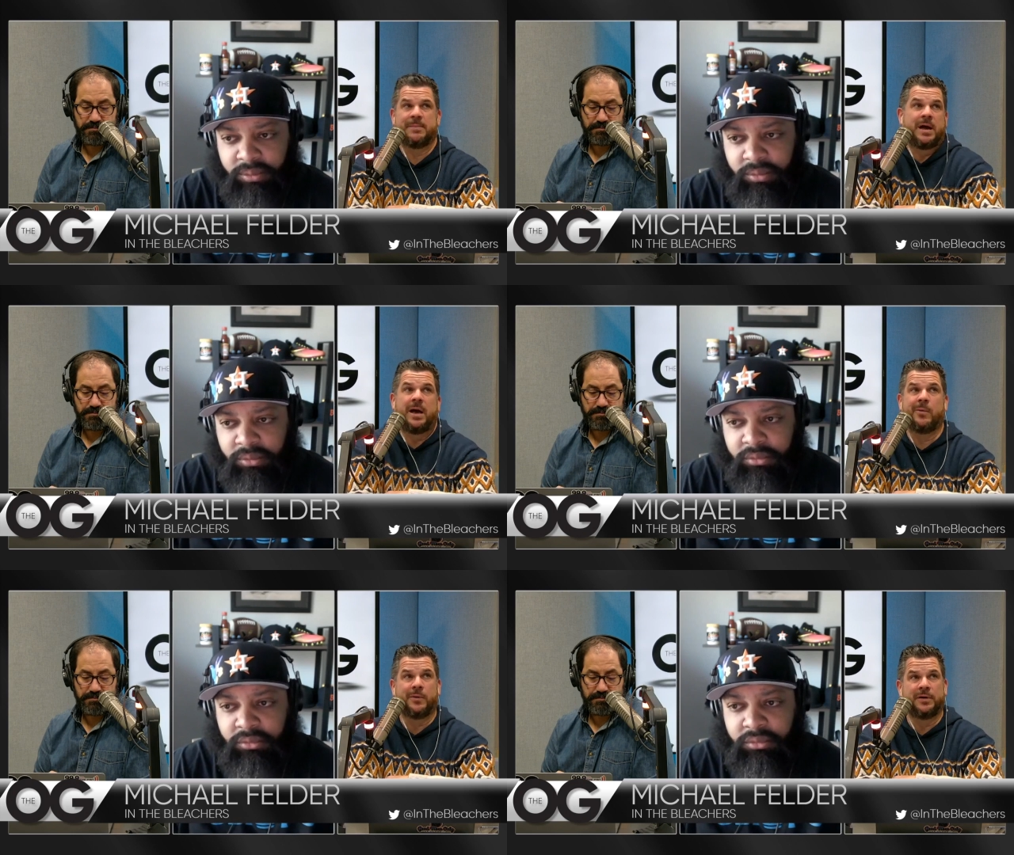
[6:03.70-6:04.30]
Speaker 1: I
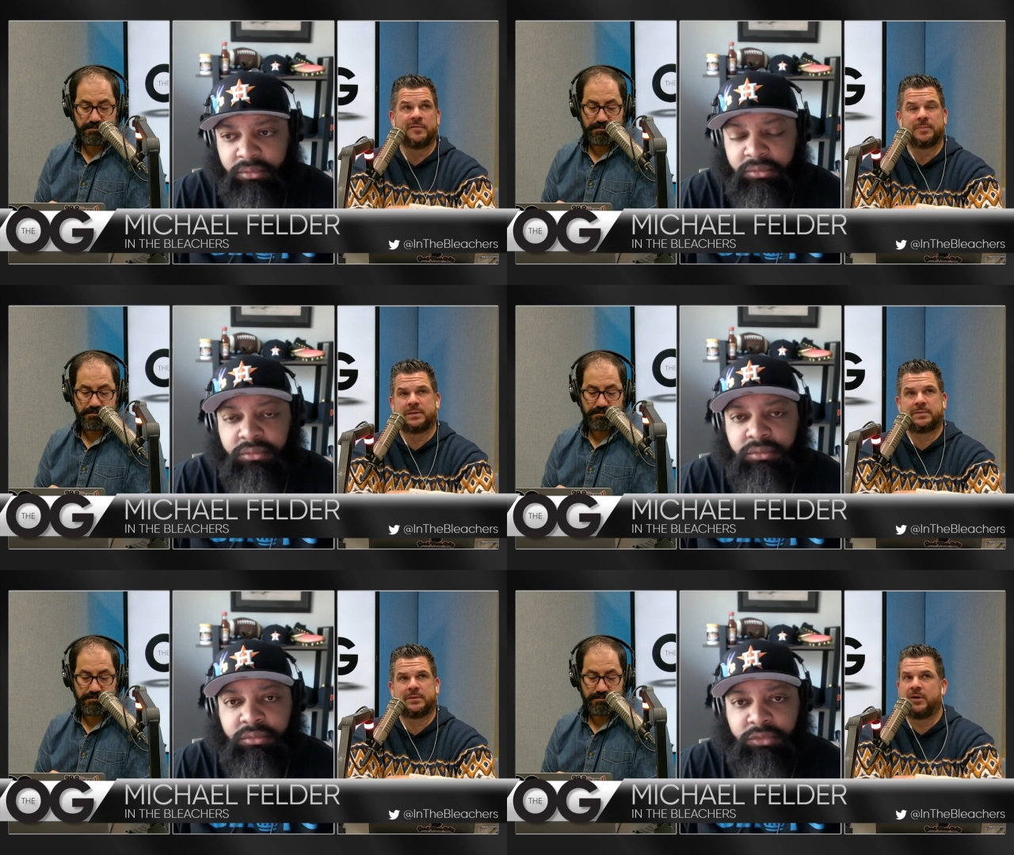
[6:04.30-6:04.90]
would have, but
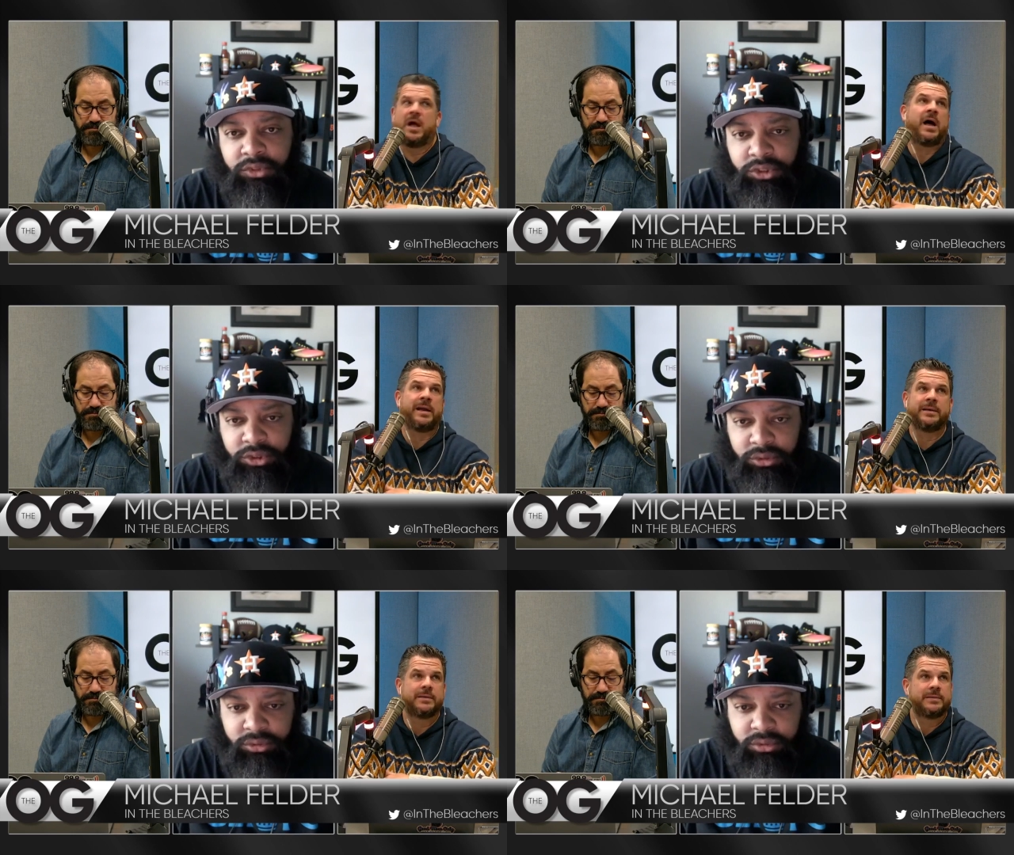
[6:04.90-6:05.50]
they're
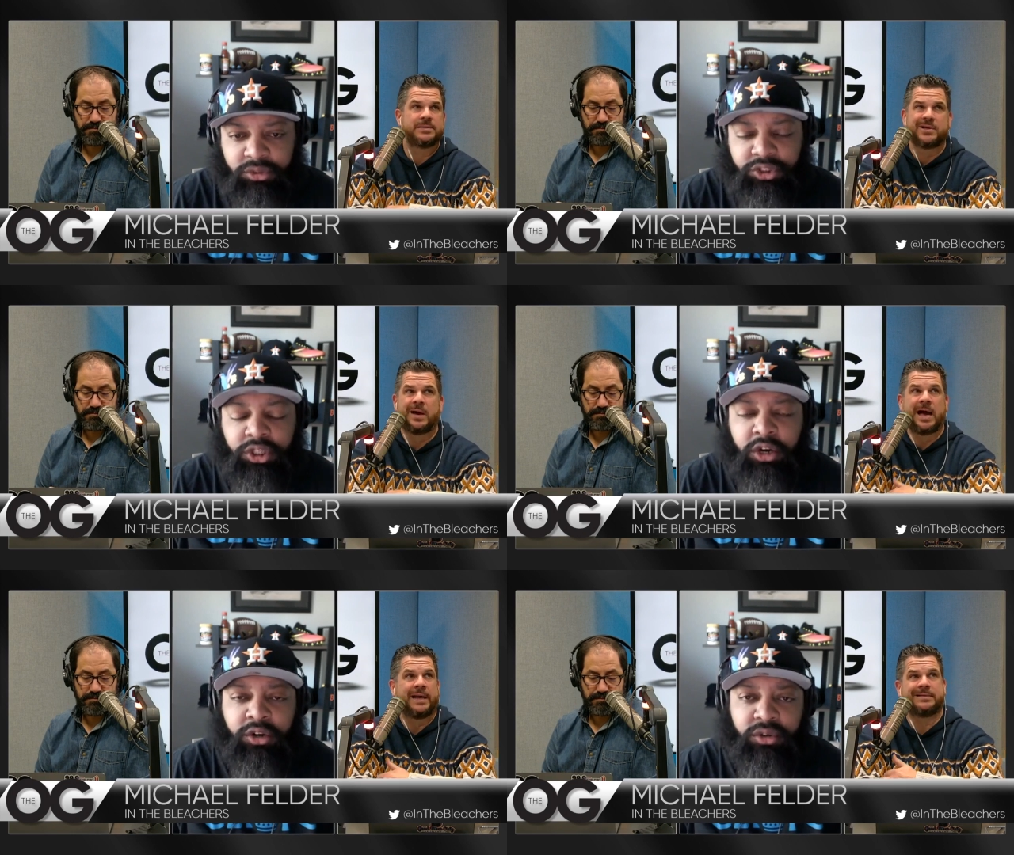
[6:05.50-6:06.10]
not. So I,
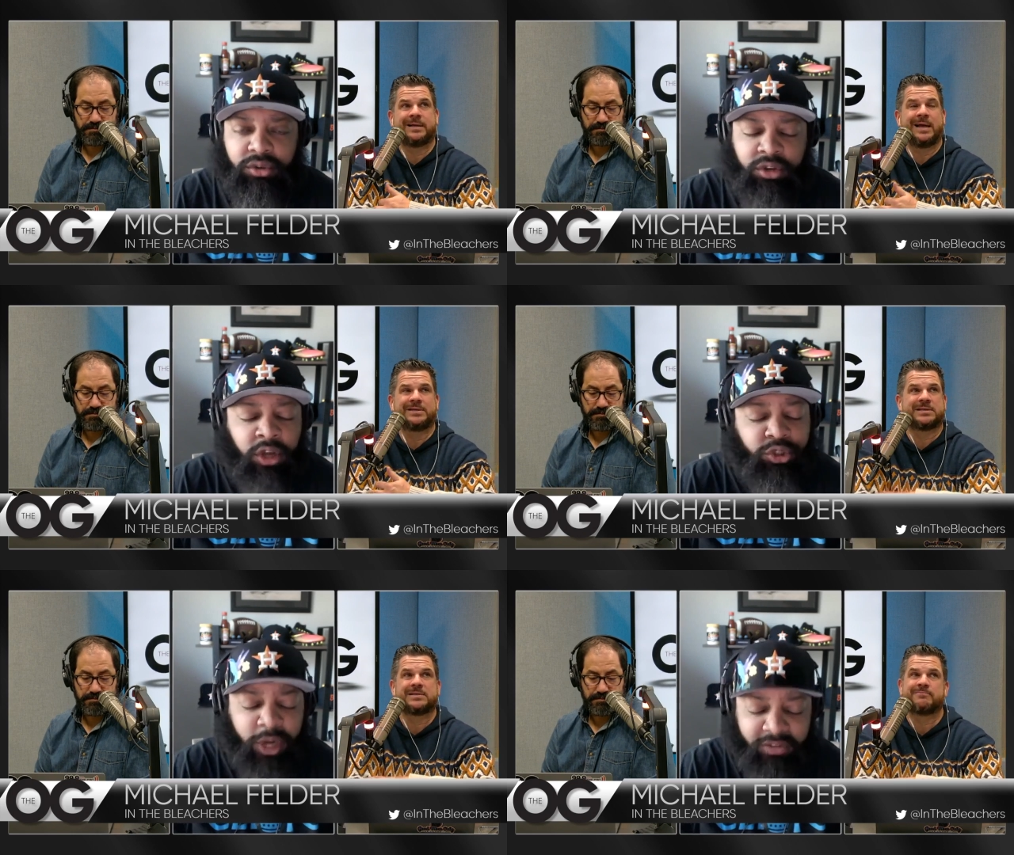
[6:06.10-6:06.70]
sure. I just
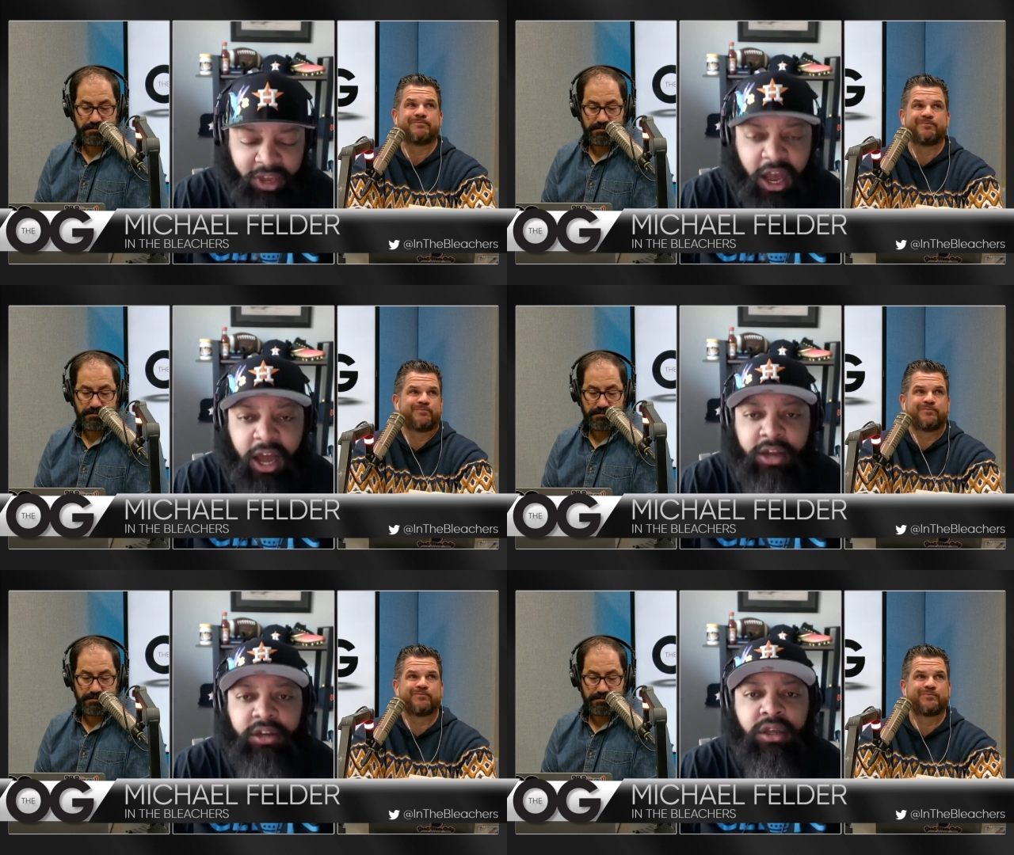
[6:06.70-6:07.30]
no
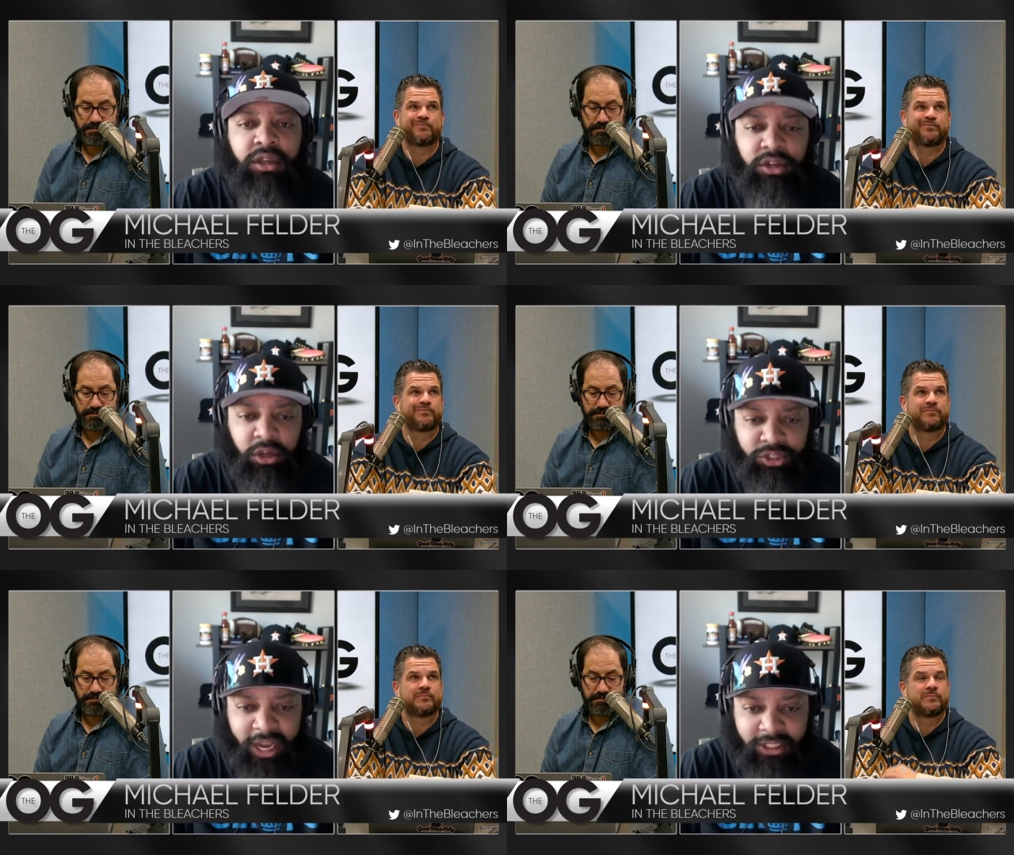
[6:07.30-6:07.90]
Speaker 2: TreVeyon,
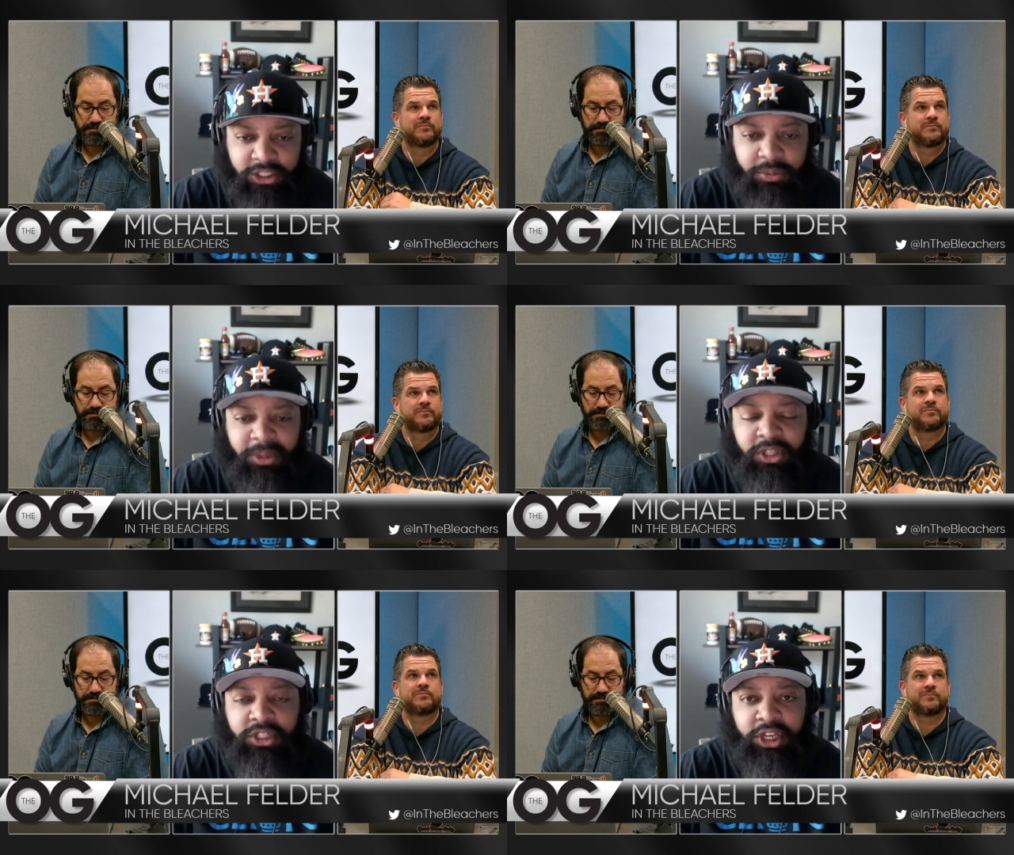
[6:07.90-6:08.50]
no Jaxon
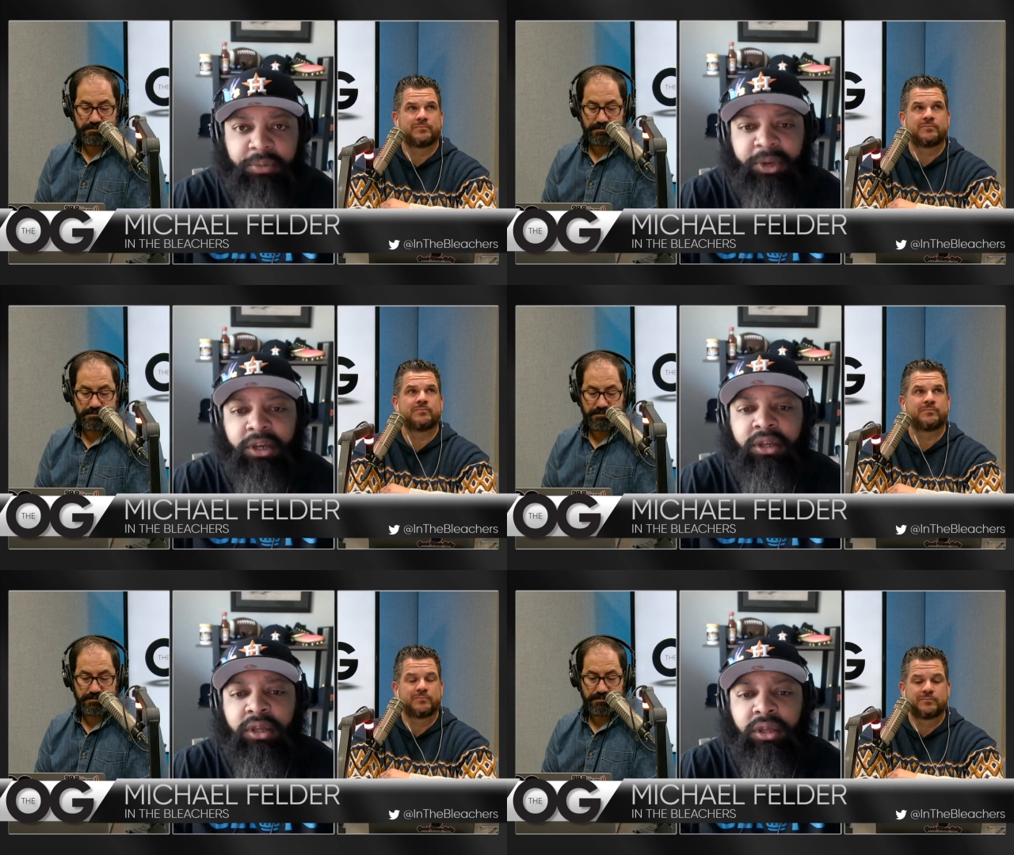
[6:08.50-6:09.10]

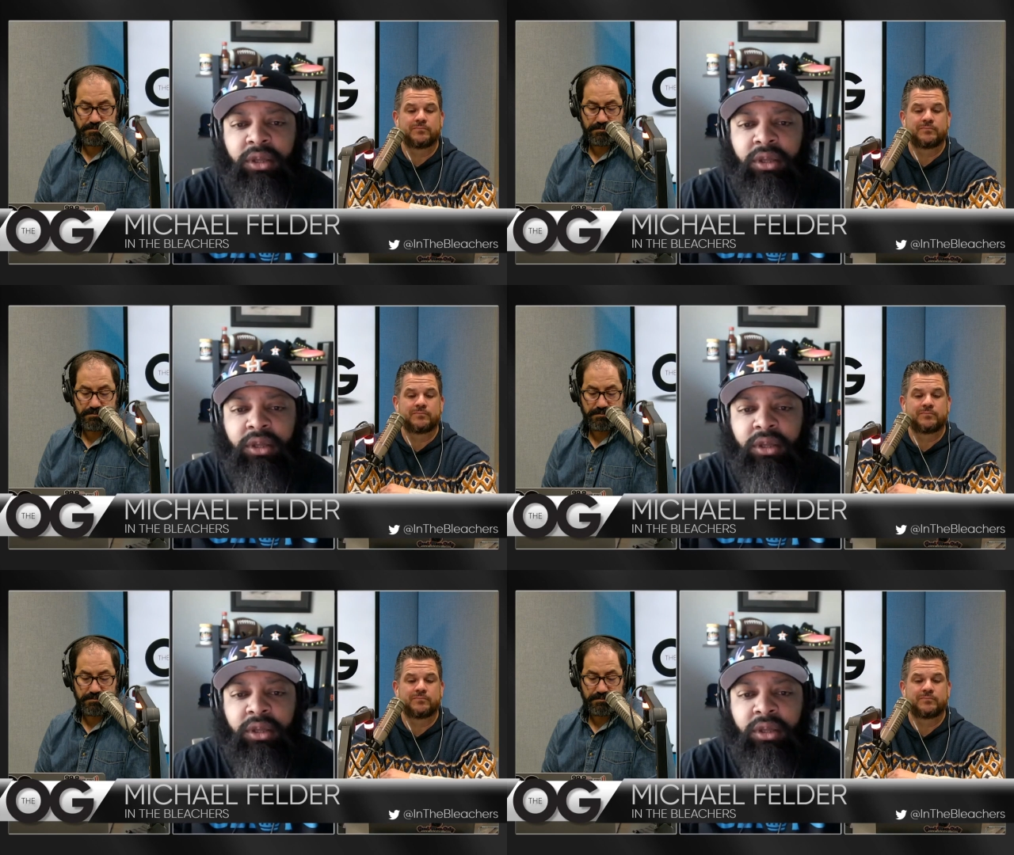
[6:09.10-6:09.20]
Smith-Njigba.